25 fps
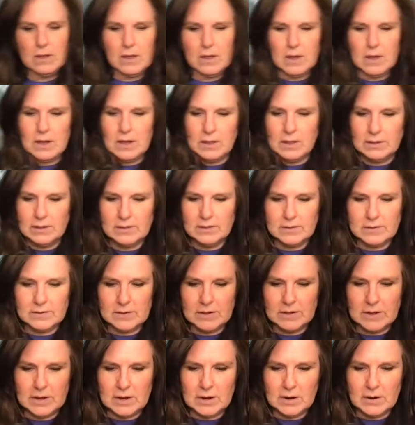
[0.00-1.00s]
let's
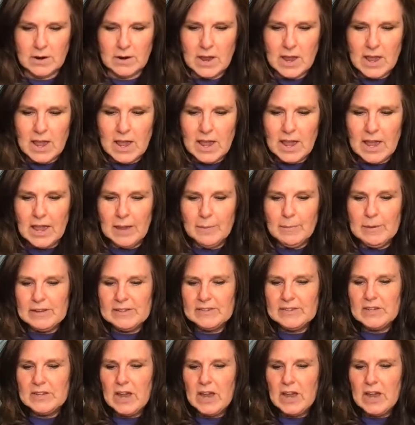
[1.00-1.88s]
see here. Amos